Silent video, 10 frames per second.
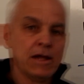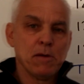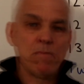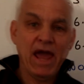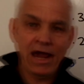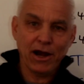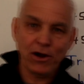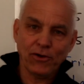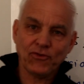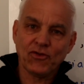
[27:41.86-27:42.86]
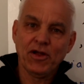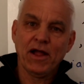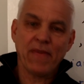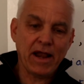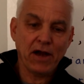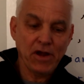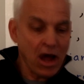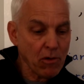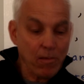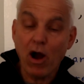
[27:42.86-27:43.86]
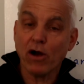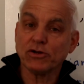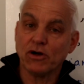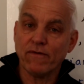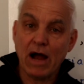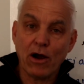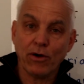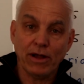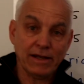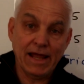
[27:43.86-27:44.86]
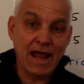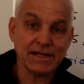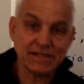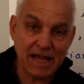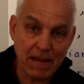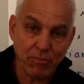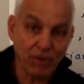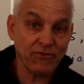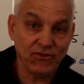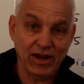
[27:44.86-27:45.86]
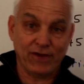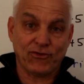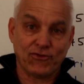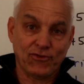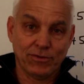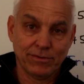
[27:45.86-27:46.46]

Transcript: pairs that are now part of our landscape of 6.